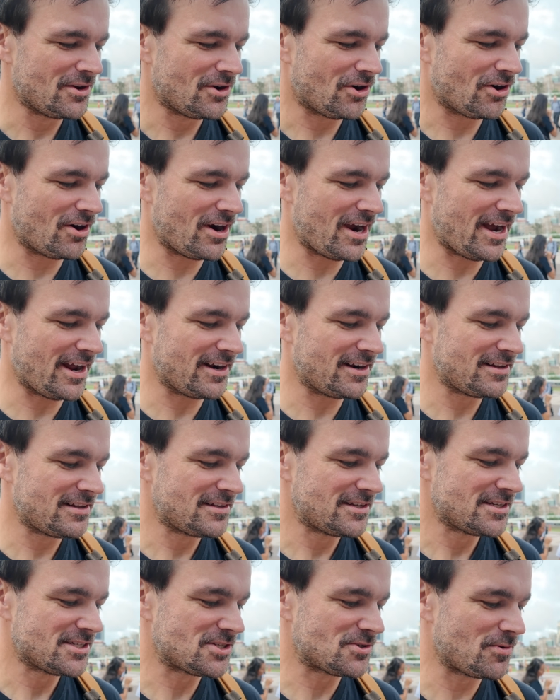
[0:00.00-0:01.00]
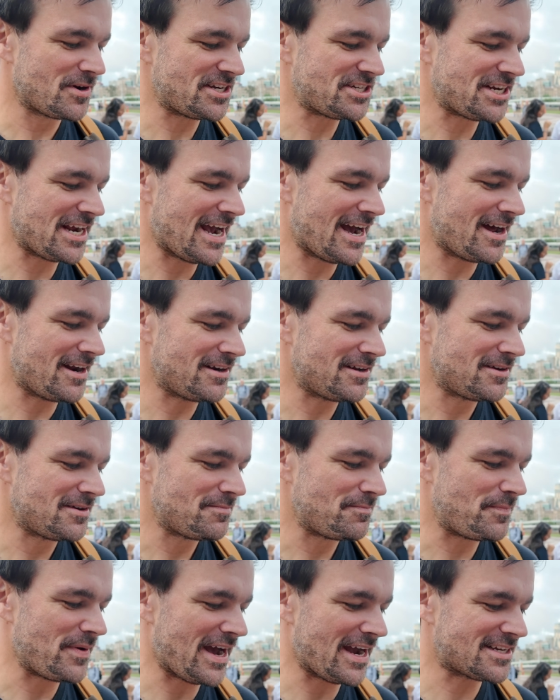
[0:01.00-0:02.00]
All right, switch out.
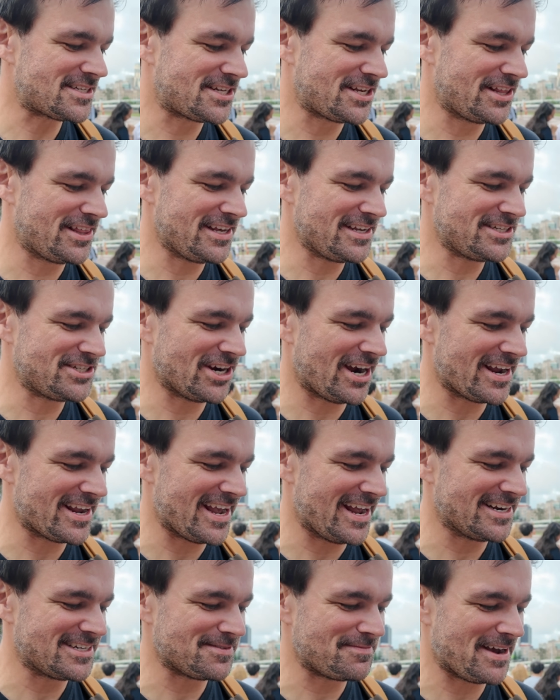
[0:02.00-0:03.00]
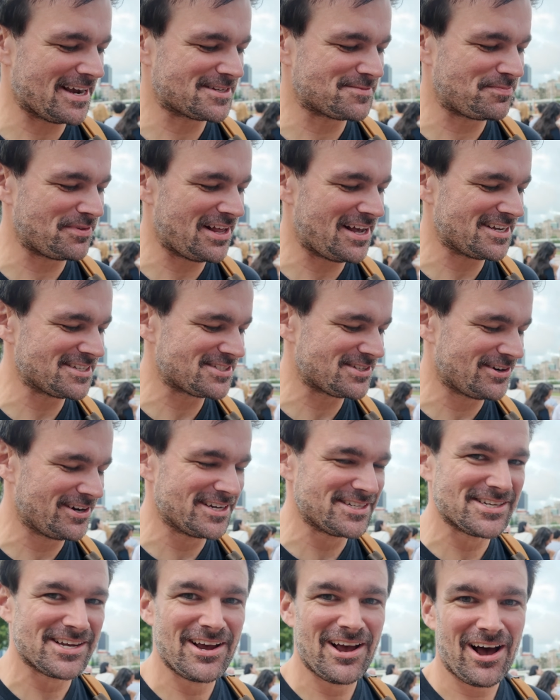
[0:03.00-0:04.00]
Back to the Gigantamax
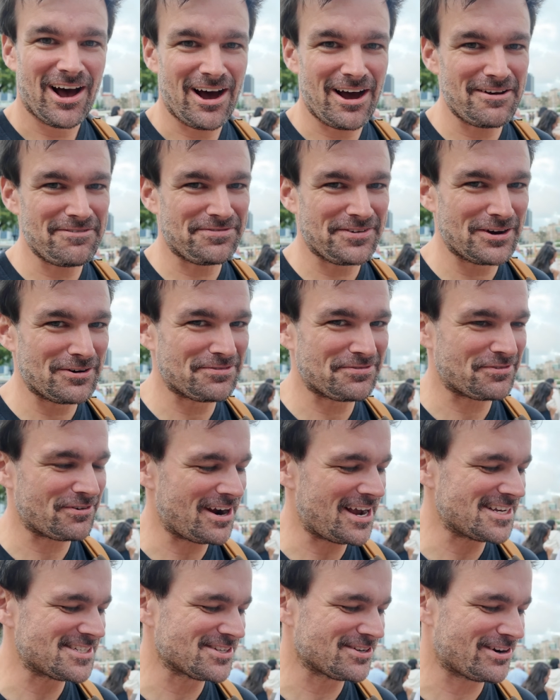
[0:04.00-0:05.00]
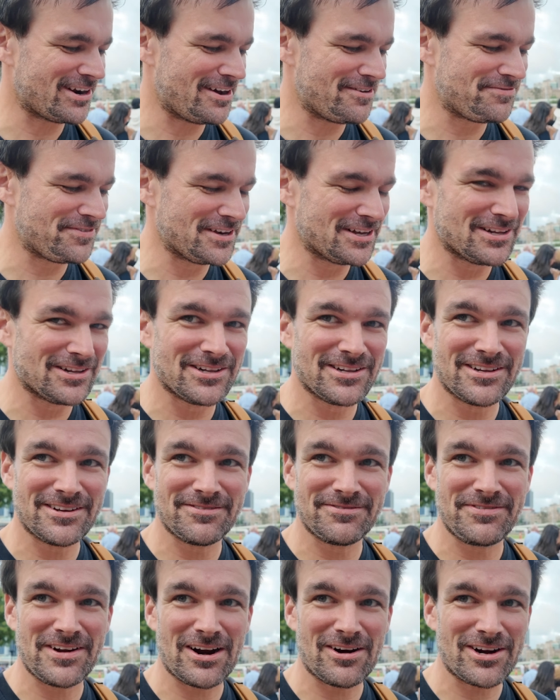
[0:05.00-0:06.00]
Blastoise. I feel frazzled. I feel
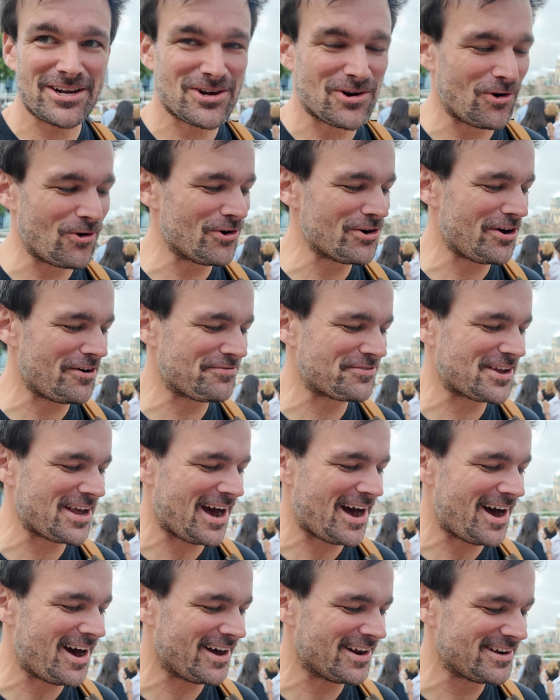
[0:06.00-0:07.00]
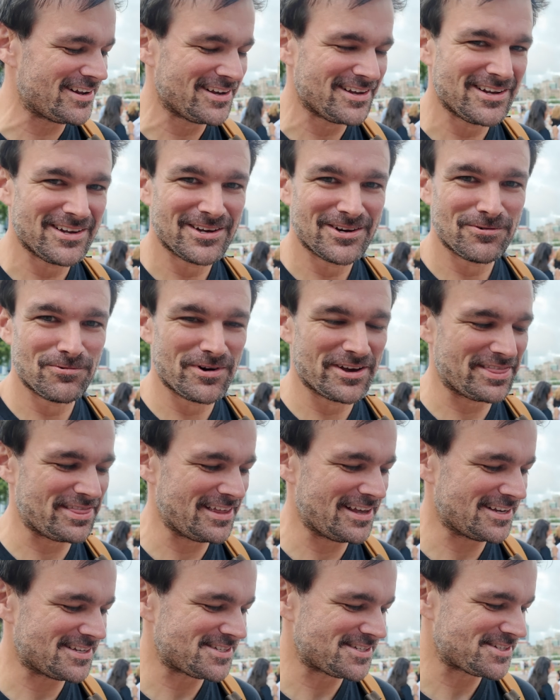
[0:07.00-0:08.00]
very caught off guard with
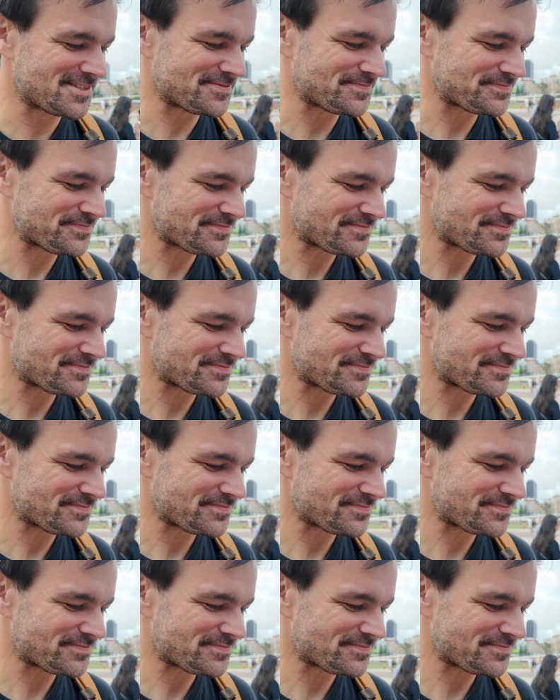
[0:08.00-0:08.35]
this.